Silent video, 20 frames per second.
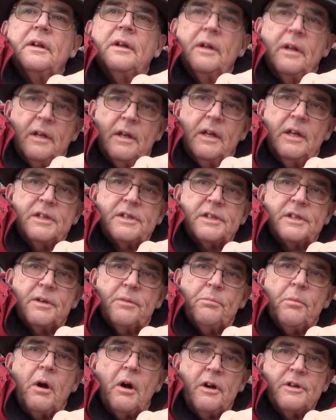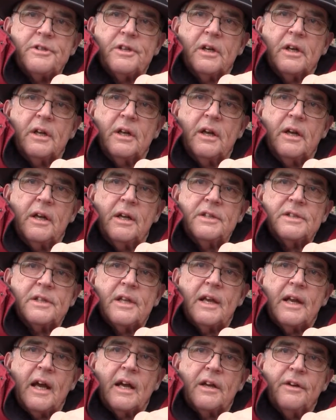marginally, at least
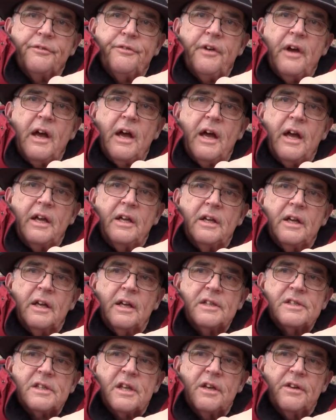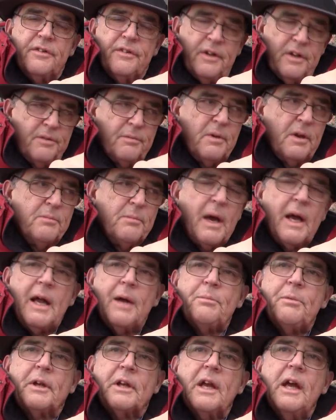that I could find, at least in my
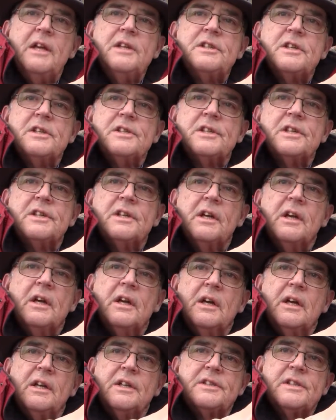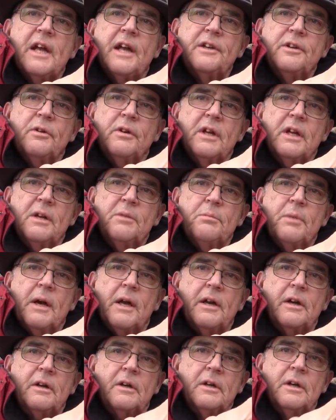applications, it's not doing any
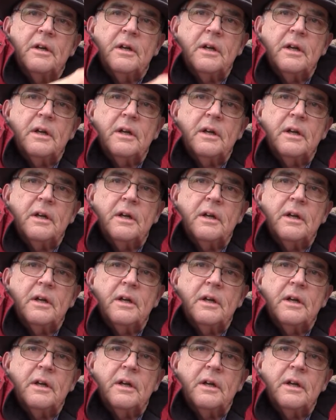better.